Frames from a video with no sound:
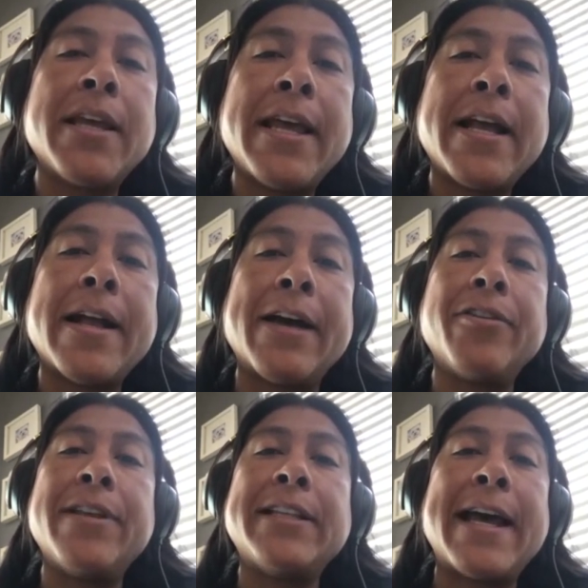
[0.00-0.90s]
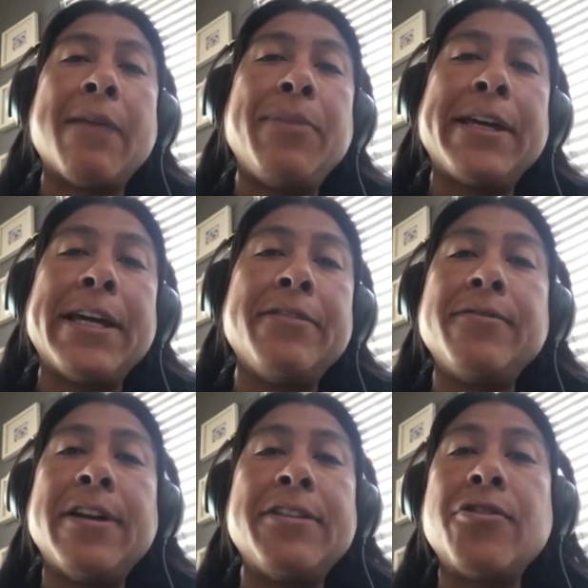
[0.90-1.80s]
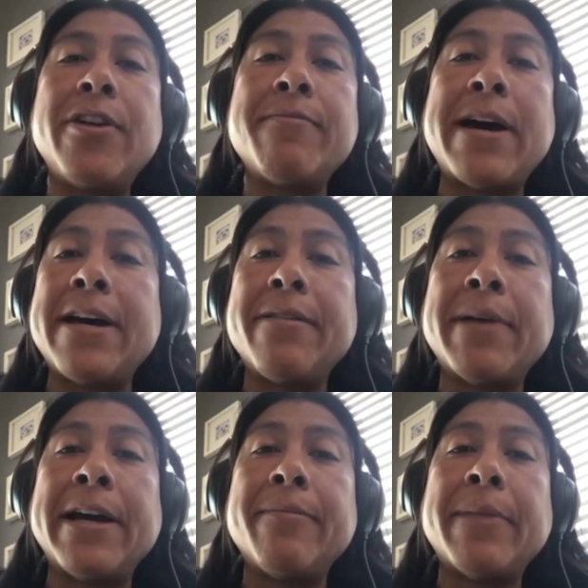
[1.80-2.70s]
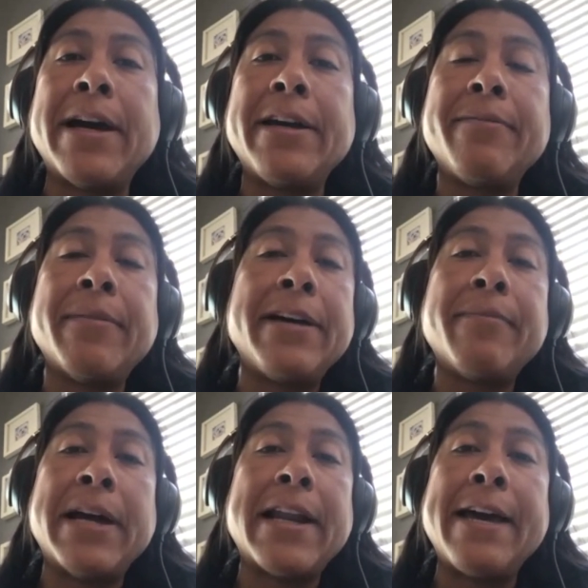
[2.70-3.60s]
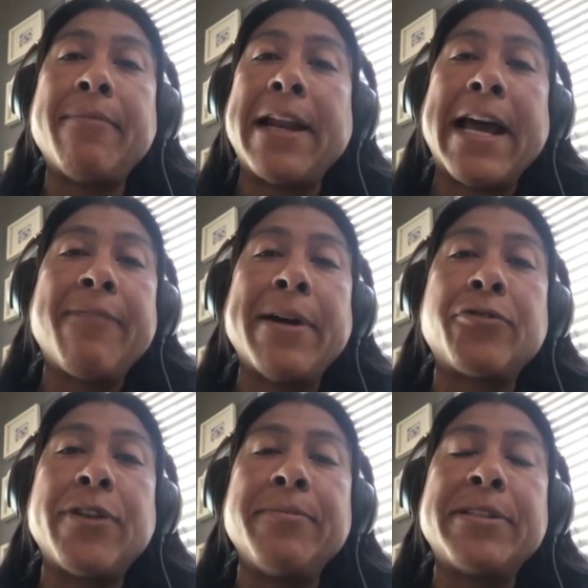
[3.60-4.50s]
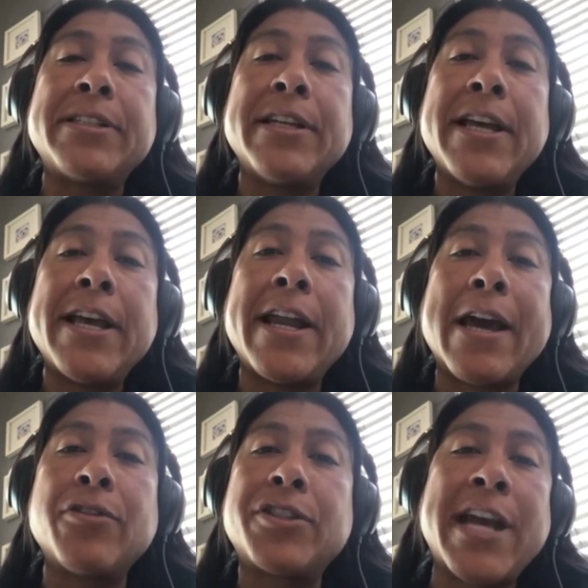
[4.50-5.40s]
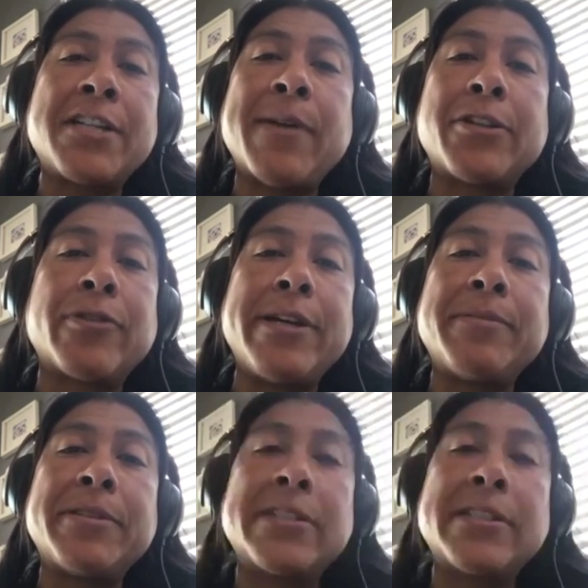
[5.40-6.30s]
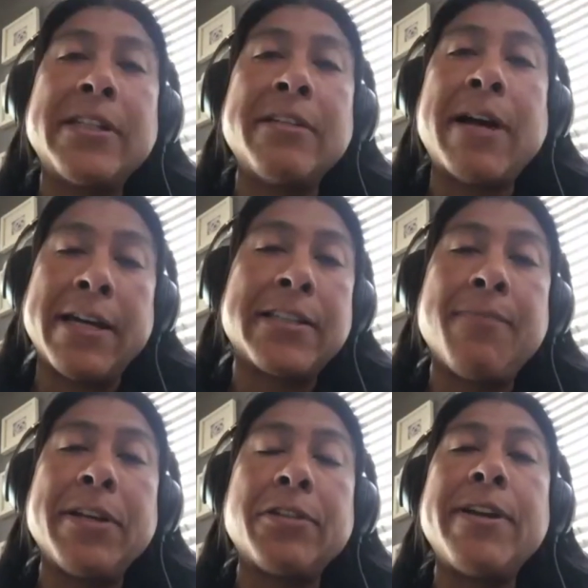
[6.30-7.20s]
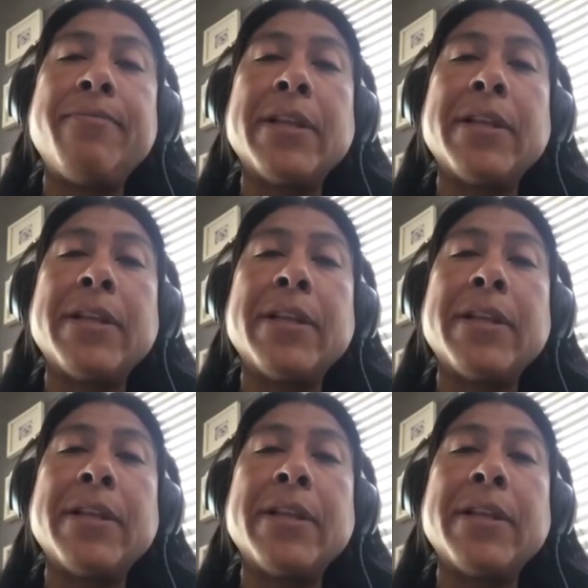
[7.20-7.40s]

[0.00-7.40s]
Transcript: other than that, I began enjoying my life, my dreams, and I could change my dreams in my sleeping dream.